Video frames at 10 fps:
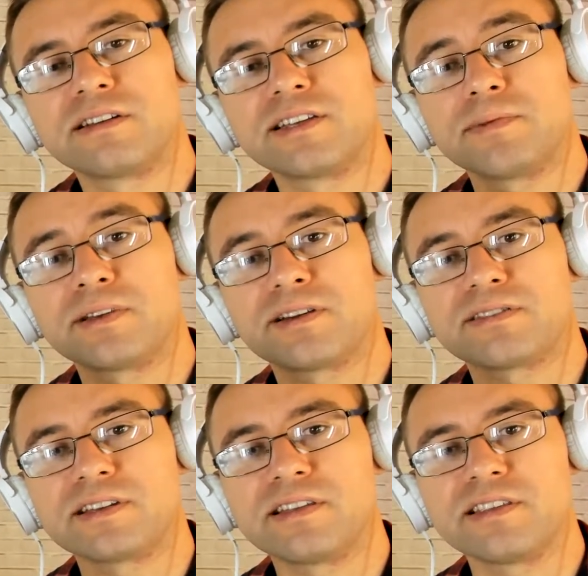
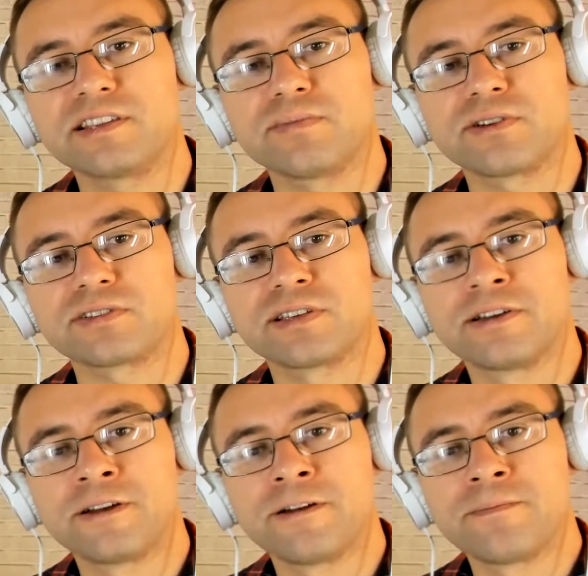Iamblichus in these books,
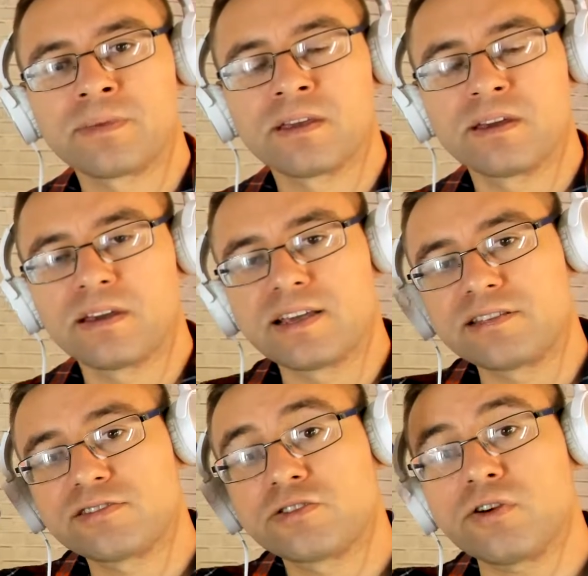
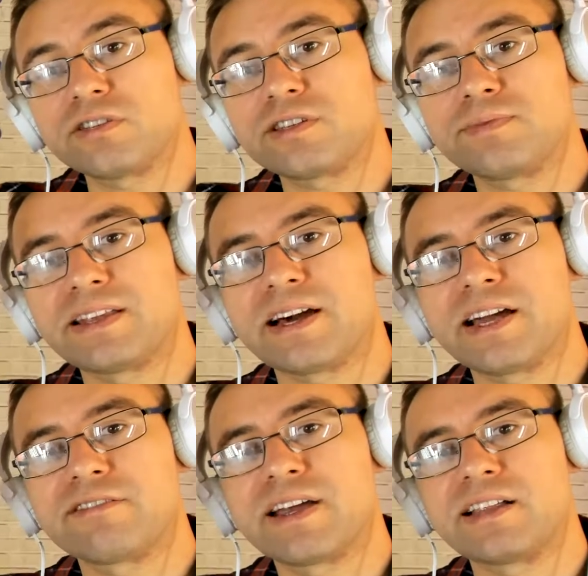is to contemplate
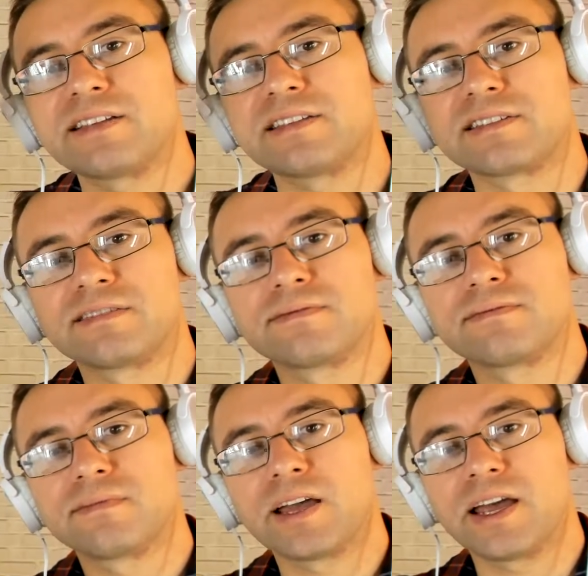higher realities.
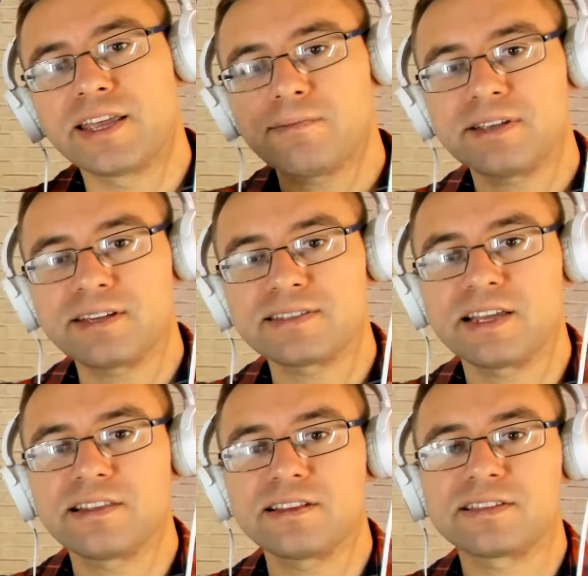And Iamblichus
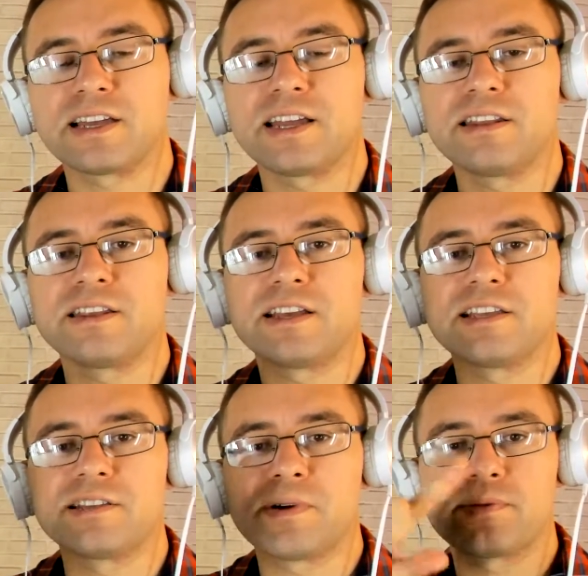said this, and
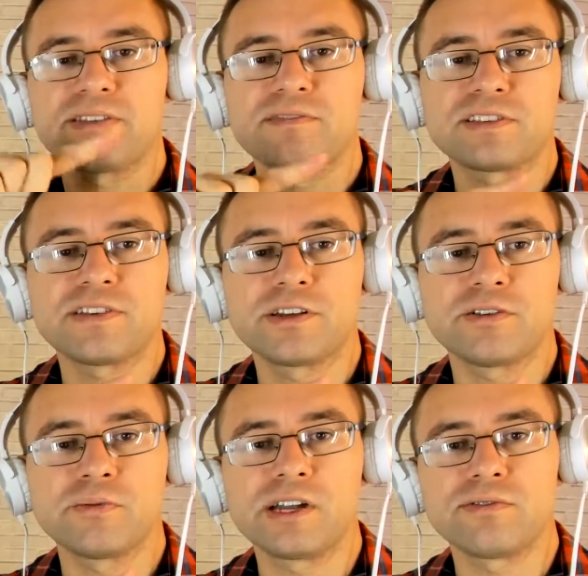in my previous
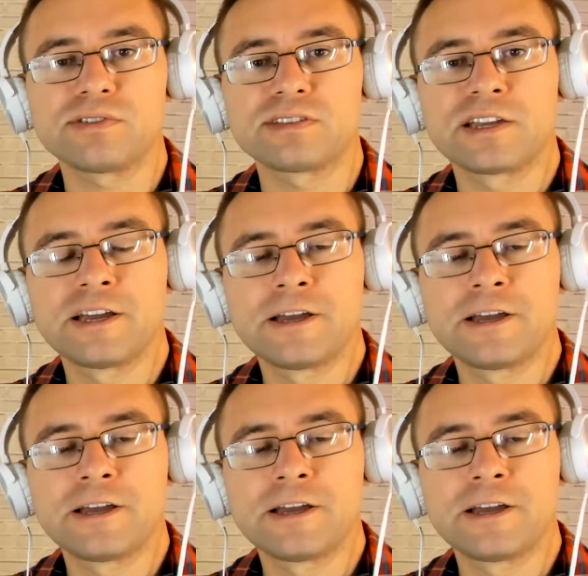video, when I was